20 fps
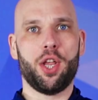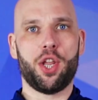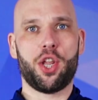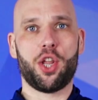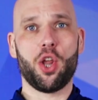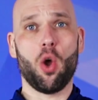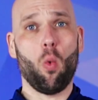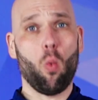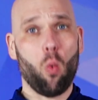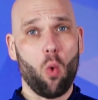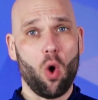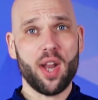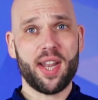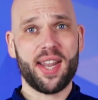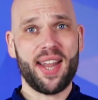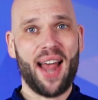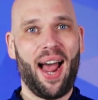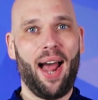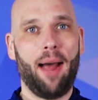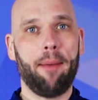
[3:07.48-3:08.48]
So
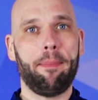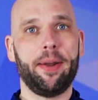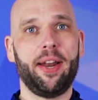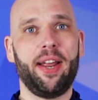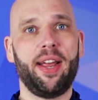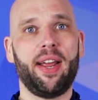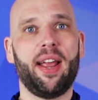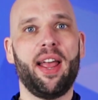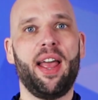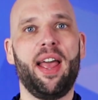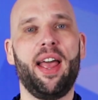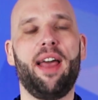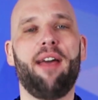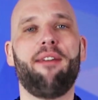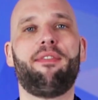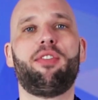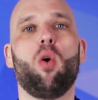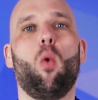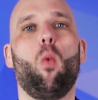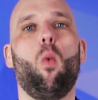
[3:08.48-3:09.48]
what's happening
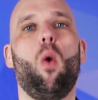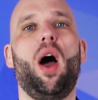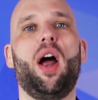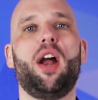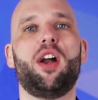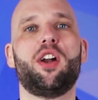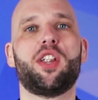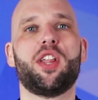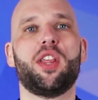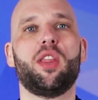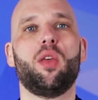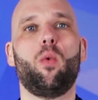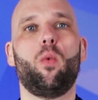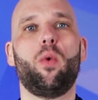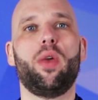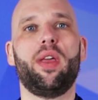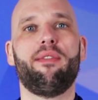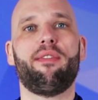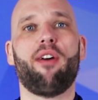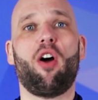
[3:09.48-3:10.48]
if the wires in the
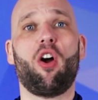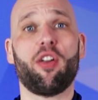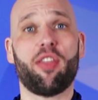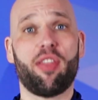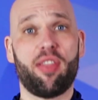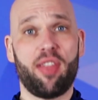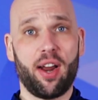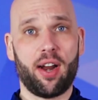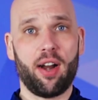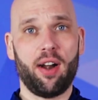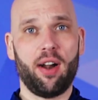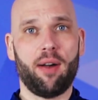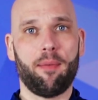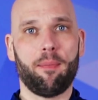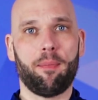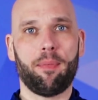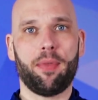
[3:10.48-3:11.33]
weave are thicker?